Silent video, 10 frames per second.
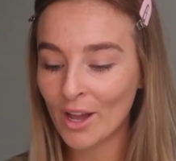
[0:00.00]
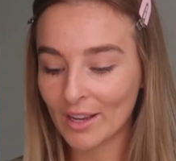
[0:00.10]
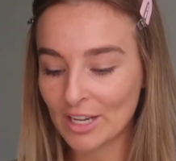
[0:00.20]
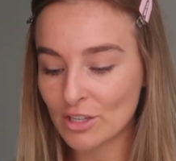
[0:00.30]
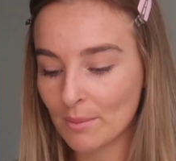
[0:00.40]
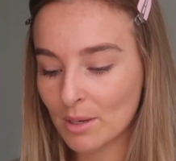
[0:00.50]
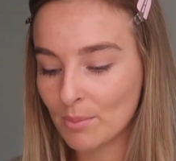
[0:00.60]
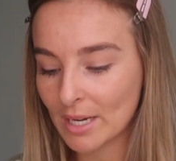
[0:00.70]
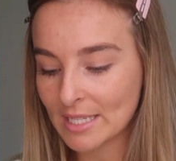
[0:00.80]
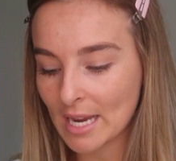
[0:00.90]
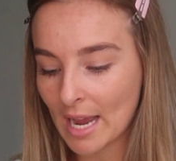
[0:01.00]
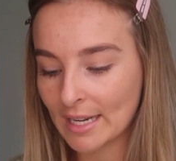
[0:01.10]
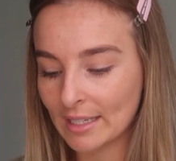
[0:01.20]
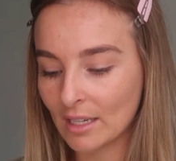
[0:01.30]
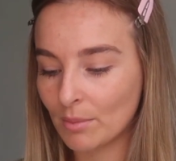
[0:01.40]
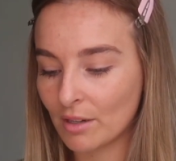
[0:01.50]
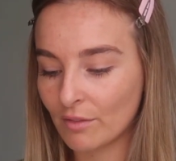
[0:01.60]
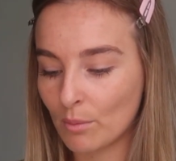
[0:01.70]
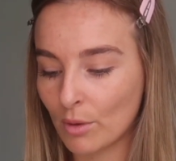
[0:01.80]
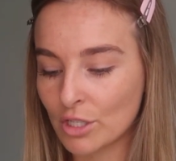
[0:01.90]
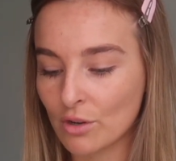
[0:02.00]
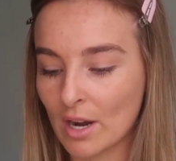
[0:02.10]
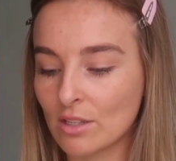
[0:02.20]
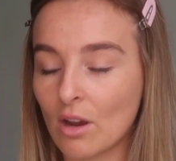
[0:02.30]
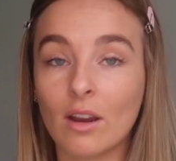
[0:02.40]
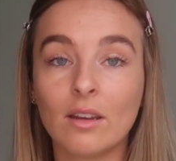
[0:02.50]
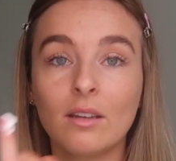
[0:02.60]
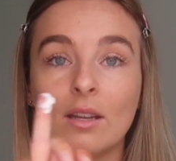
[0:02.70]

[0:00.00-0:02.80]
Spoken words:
Okay, so I'm gonna put a tiny little bit of moisturizer on.